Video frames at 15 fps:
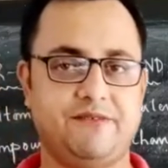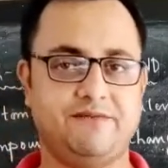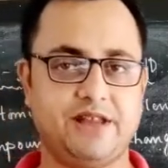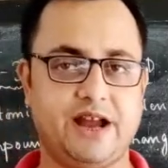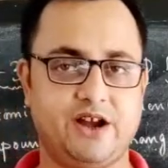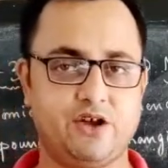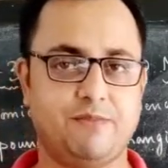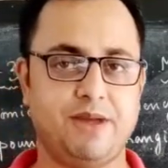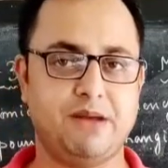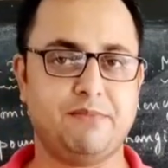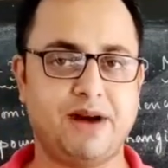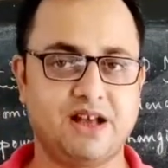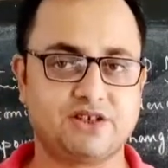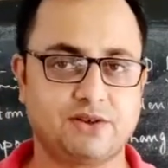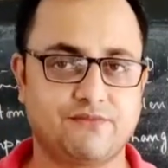The atomic
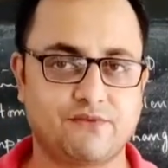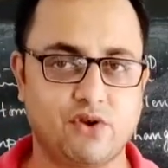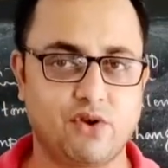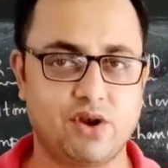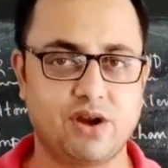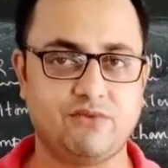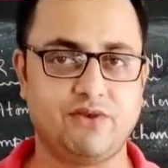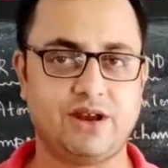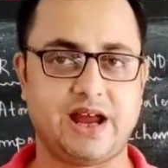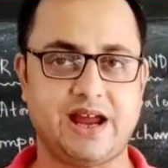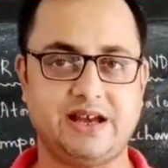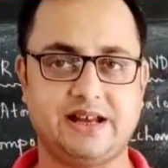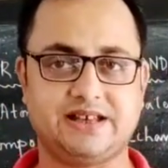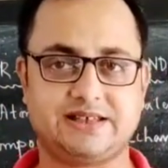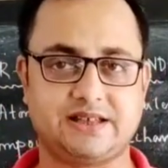mass of chlorine we
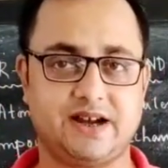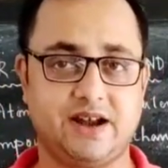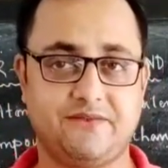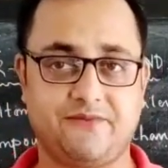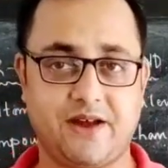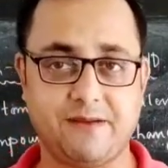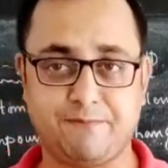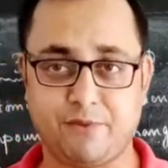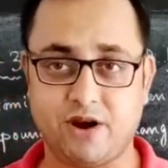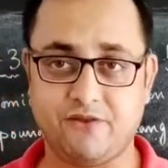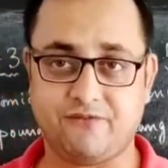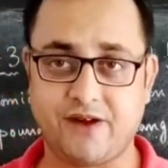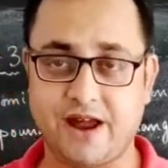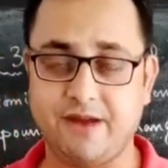write as 35.5.